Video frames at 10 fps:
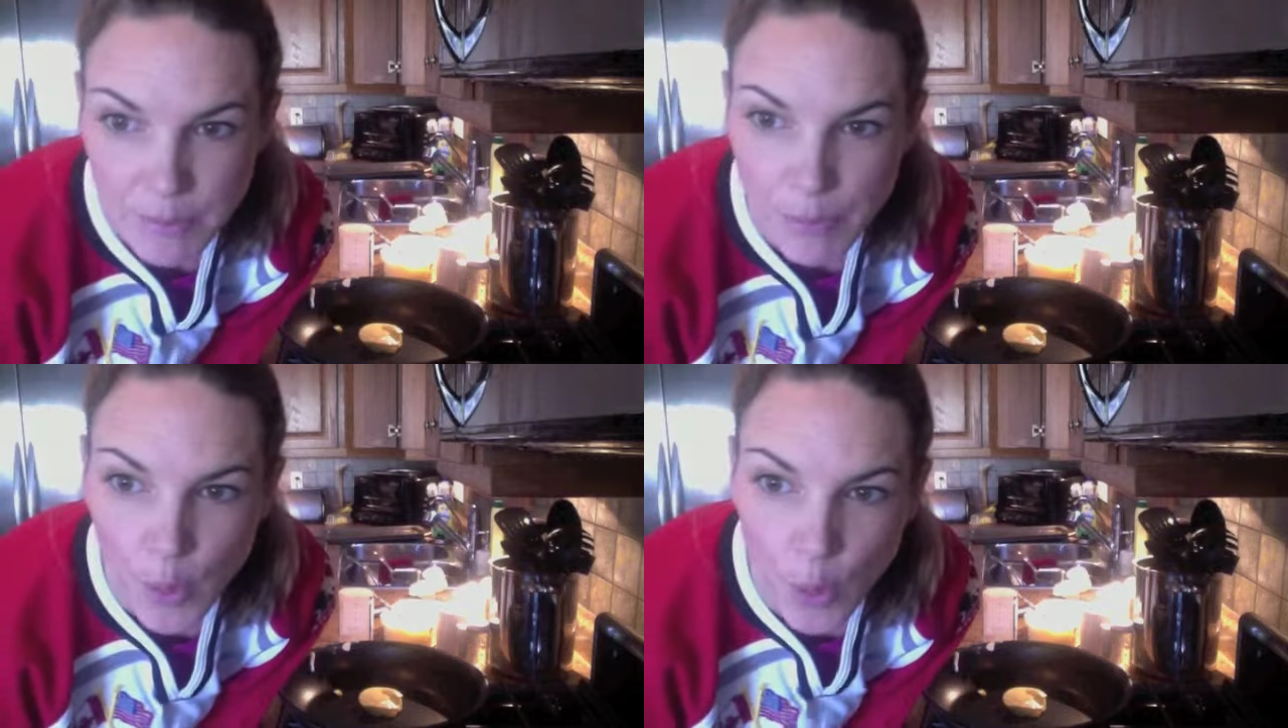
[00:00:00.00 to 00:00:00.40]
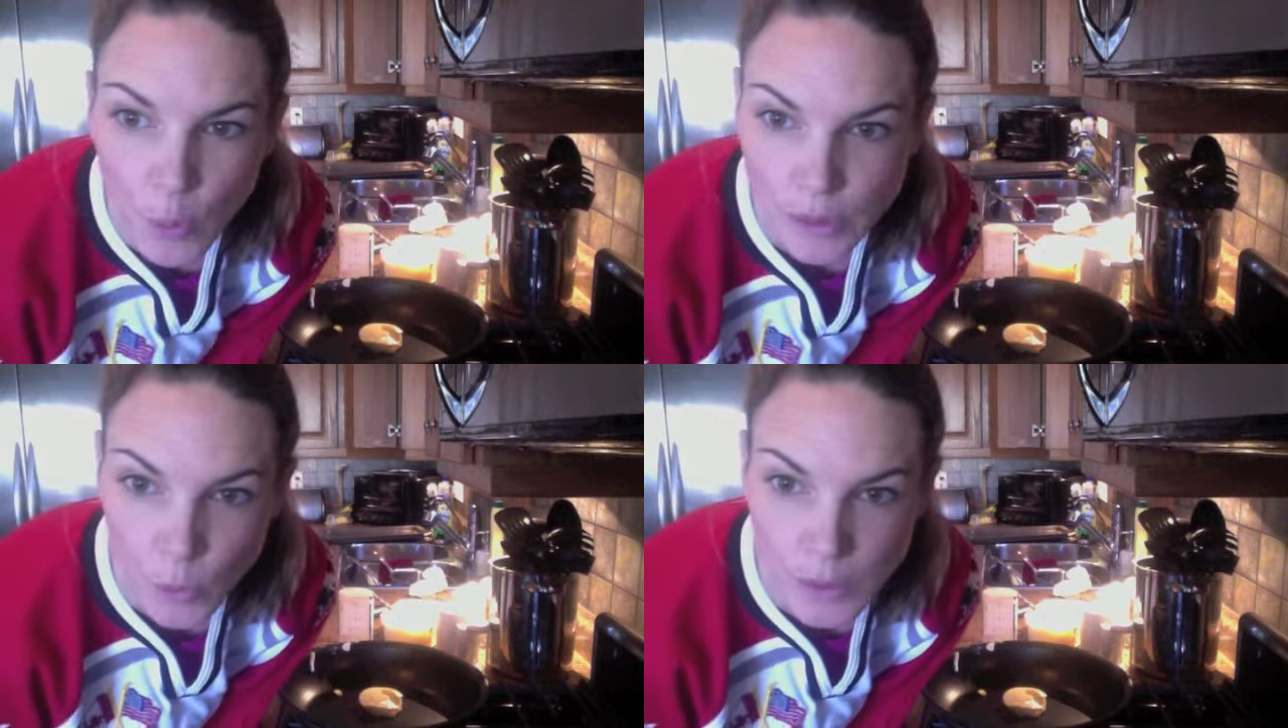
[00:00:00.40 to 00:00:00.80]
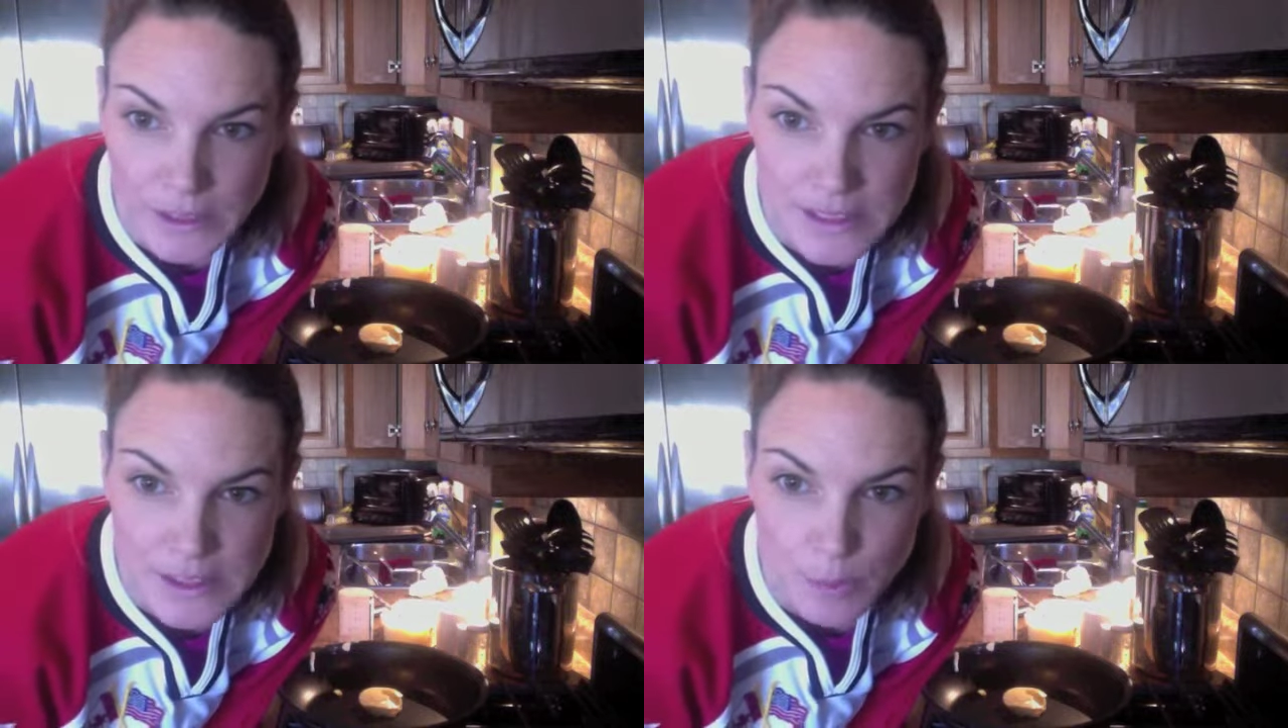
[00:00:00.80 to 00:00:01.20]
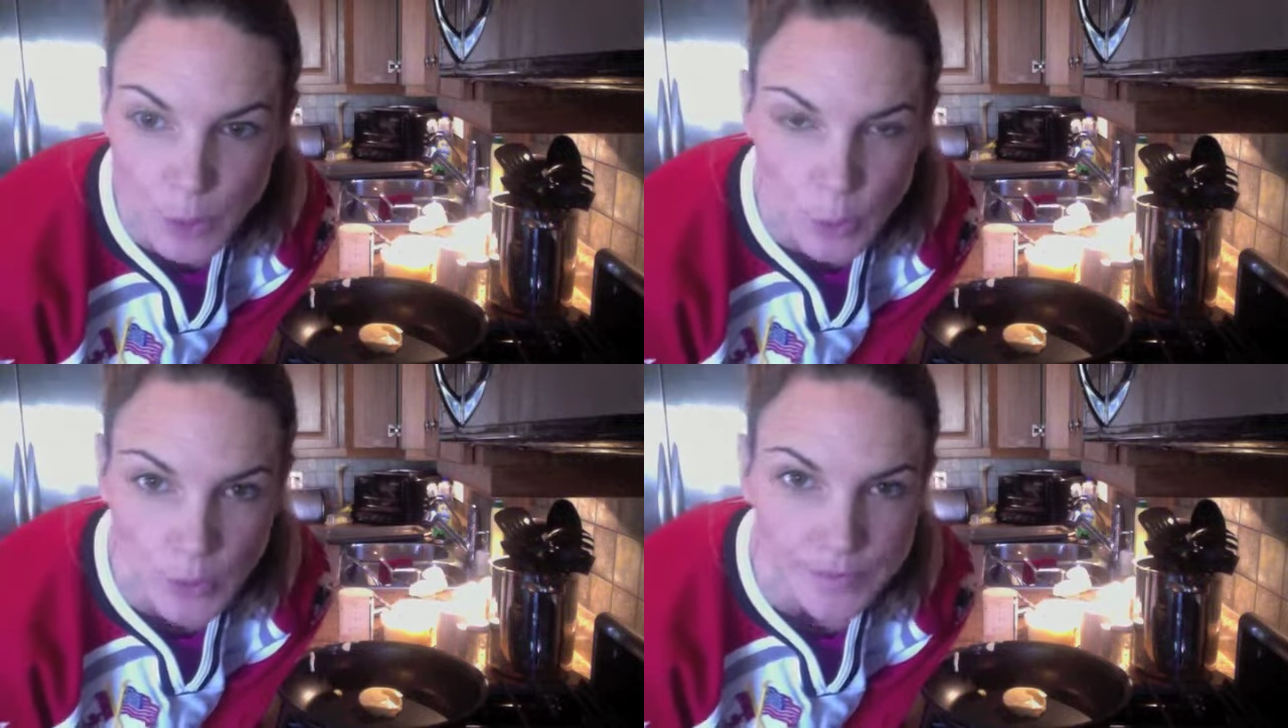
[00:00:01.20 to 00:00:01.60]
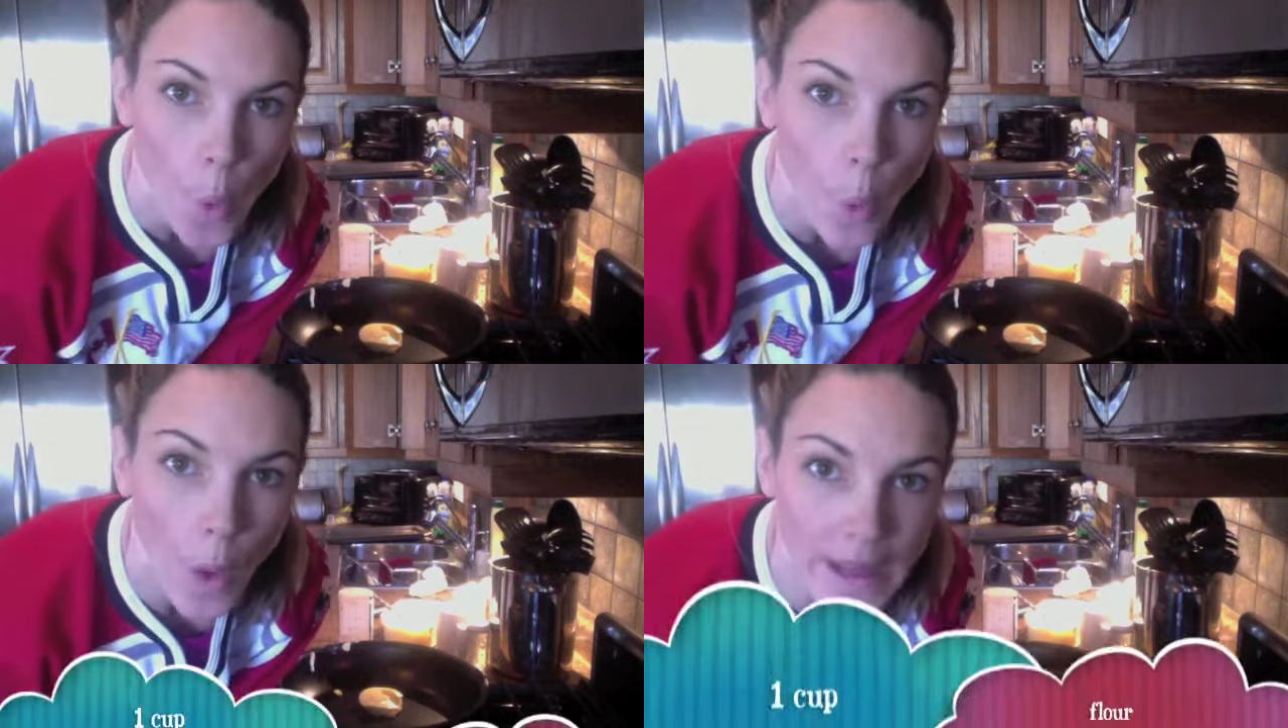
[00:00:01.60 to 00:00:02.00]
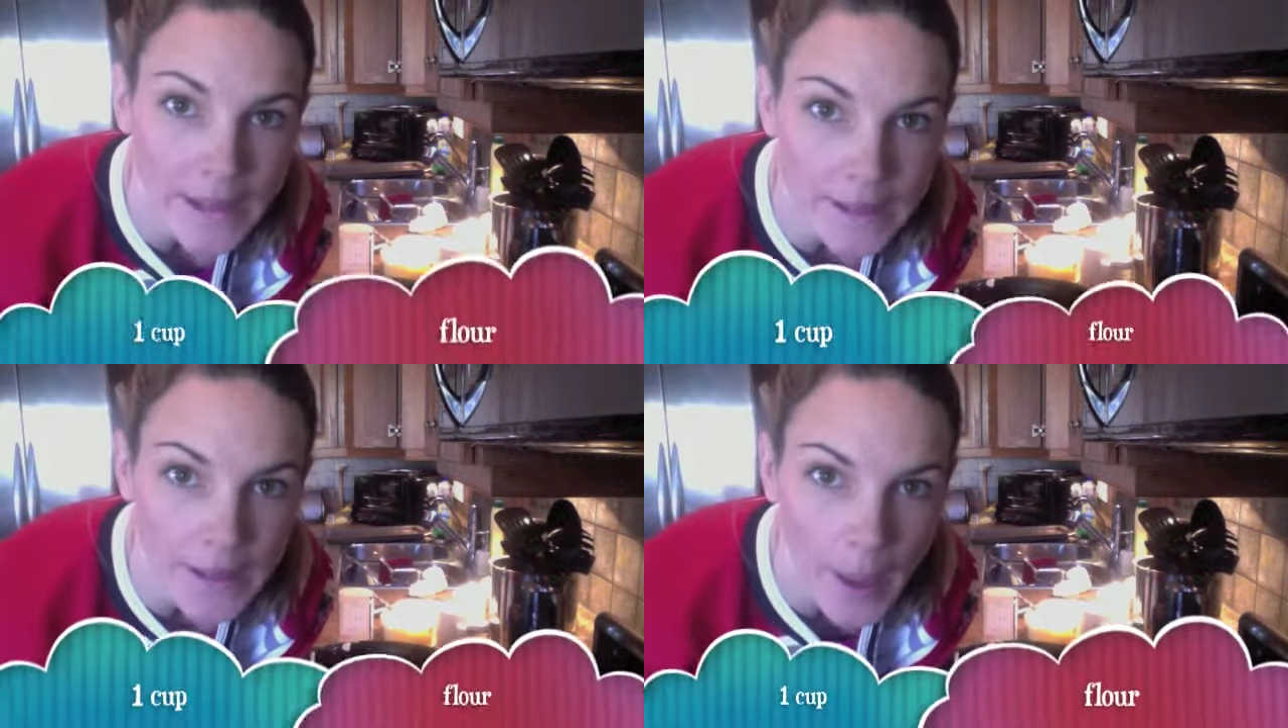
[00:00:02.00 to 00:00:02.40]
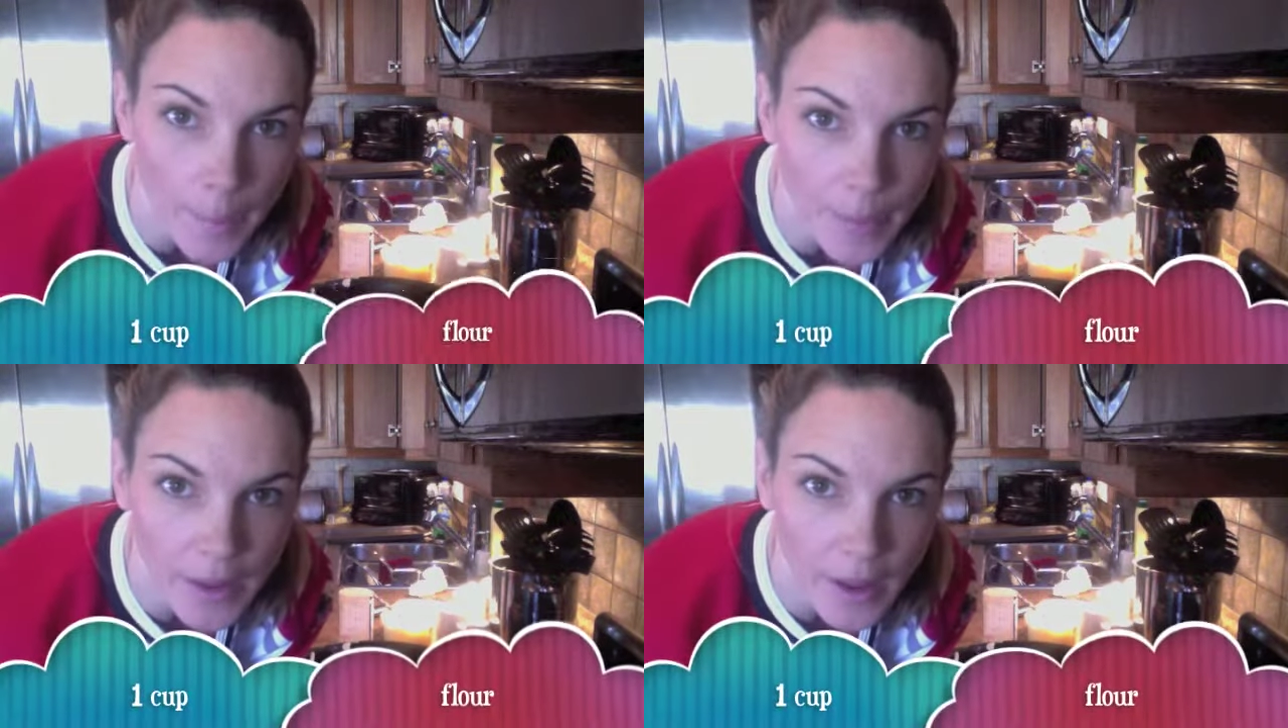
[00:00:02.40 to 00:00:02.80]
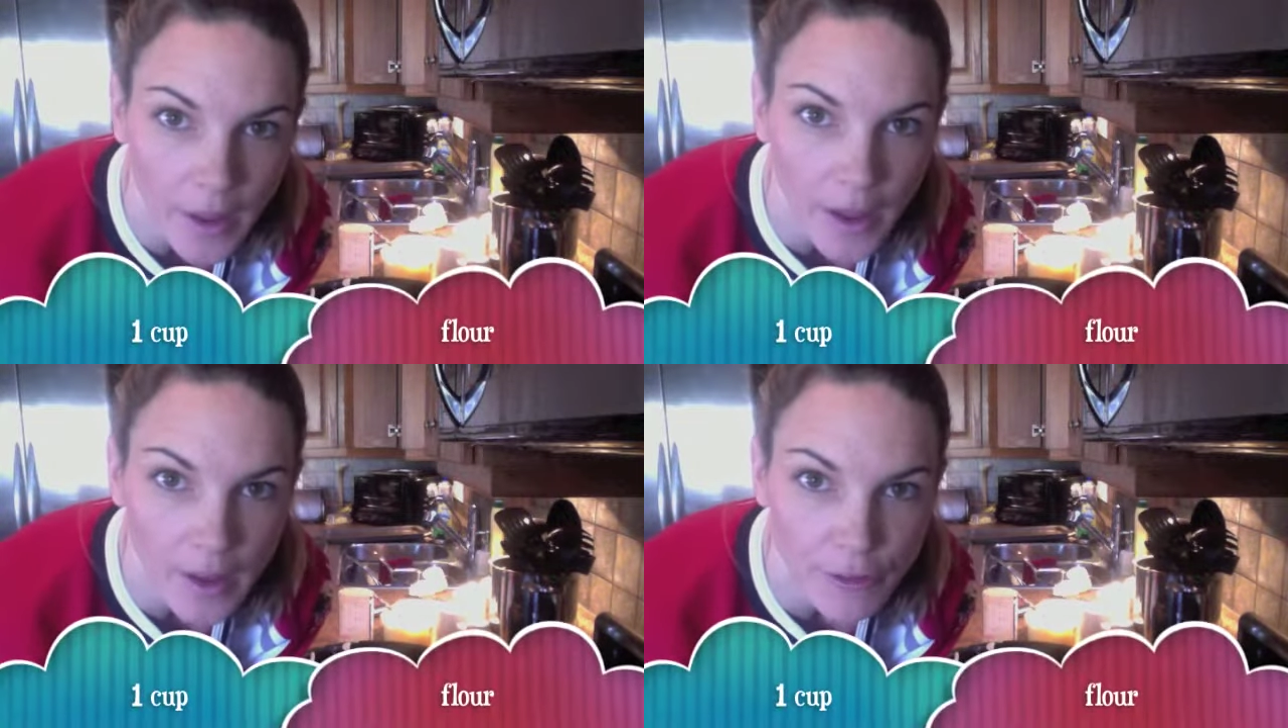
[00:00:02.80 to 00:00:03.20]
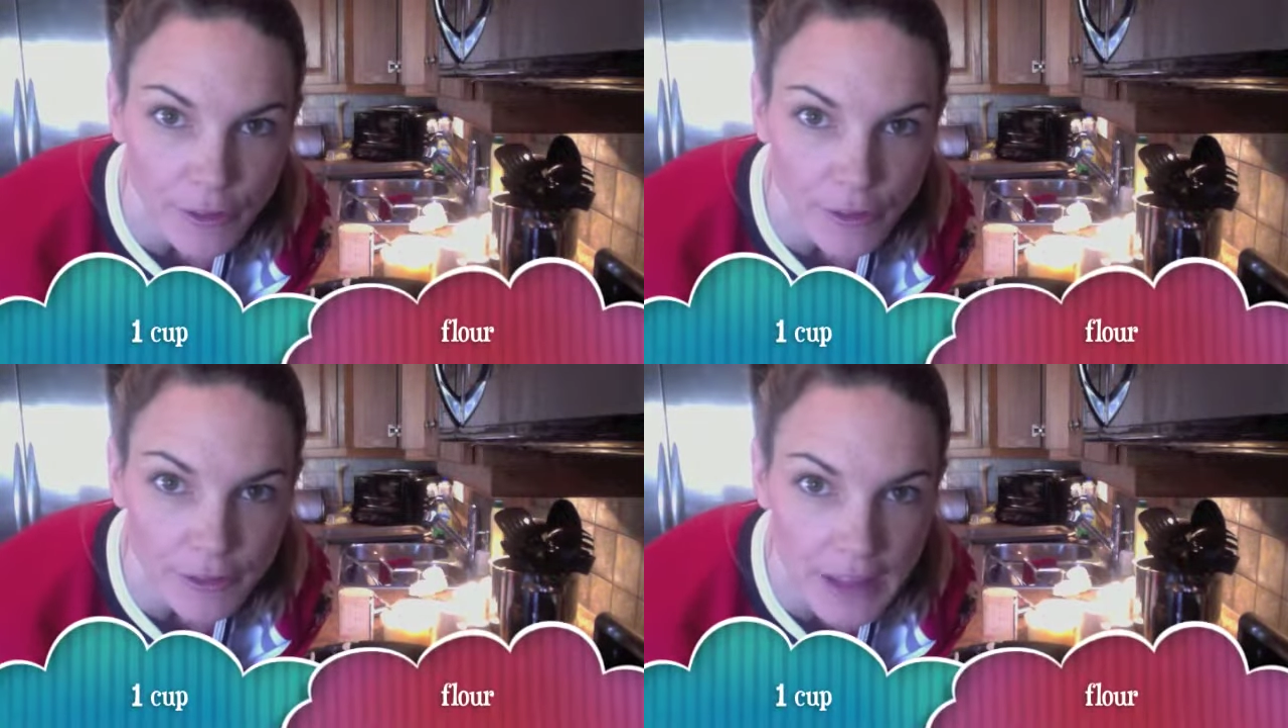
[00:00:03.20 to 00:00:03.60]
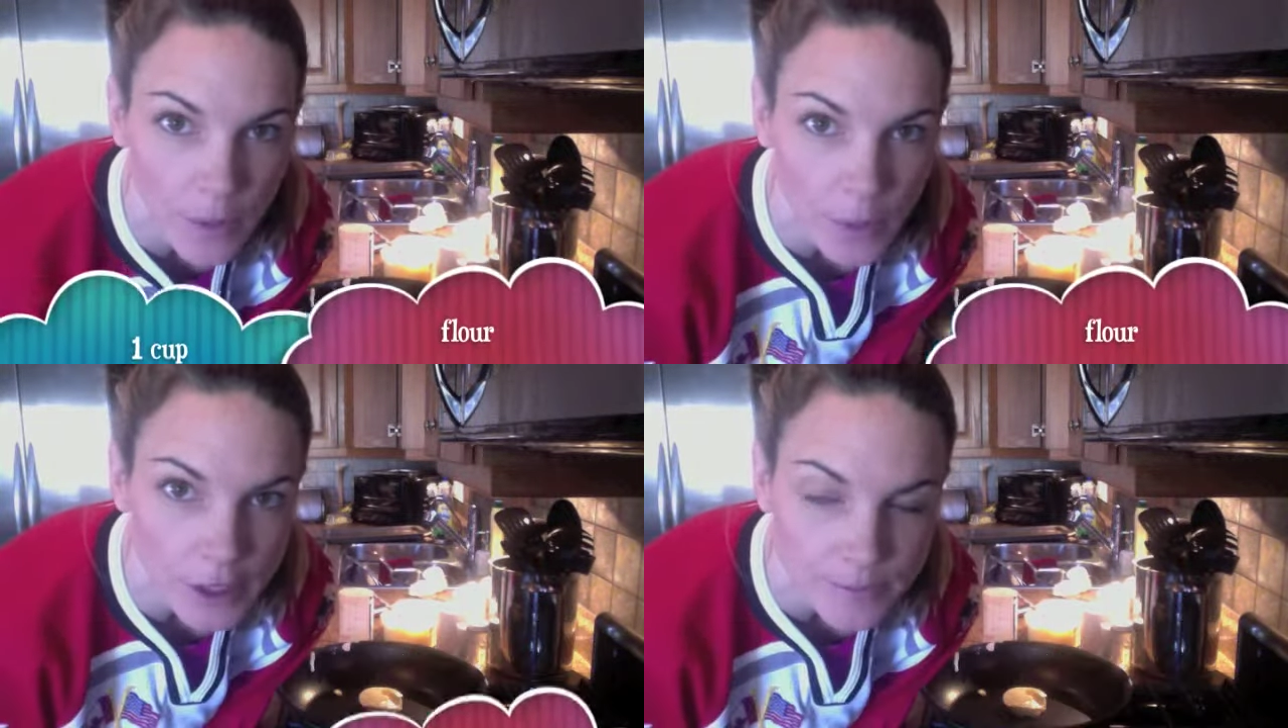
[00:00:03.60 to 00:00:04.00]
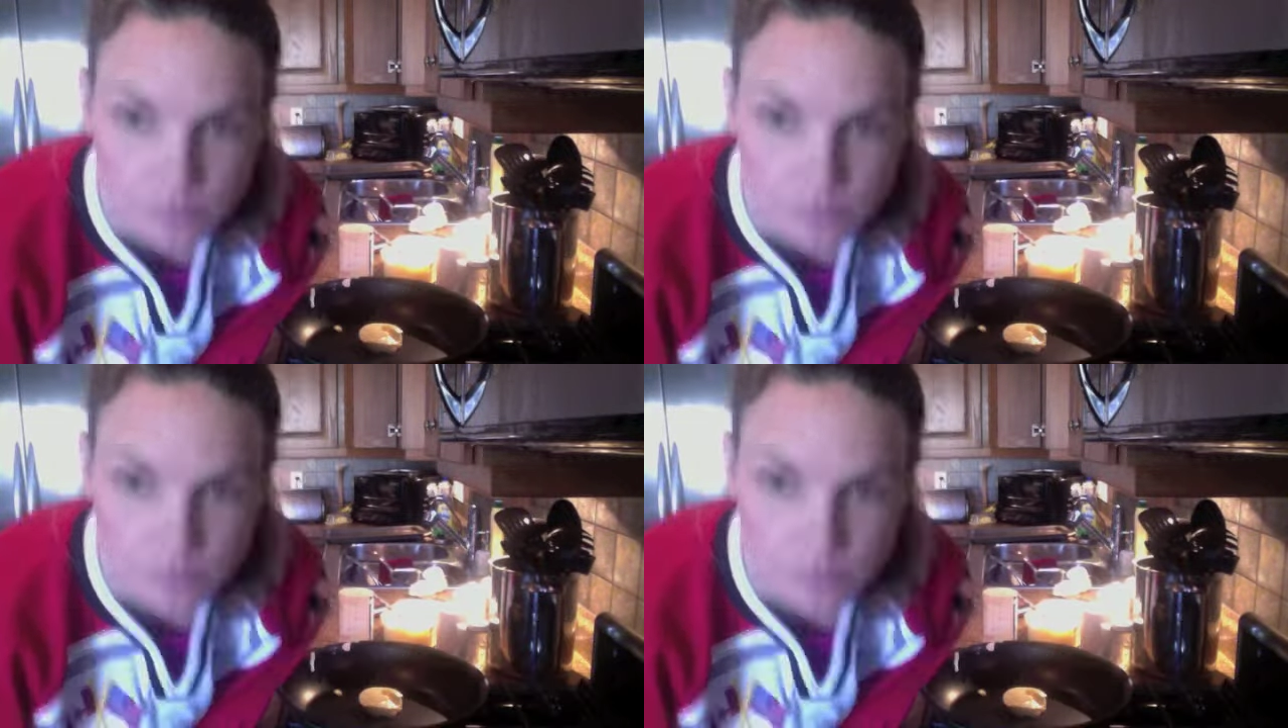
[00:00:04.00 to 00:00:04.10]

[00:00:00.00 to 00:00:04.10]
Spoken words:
bowl with a wooden spoon 1 cup of flour.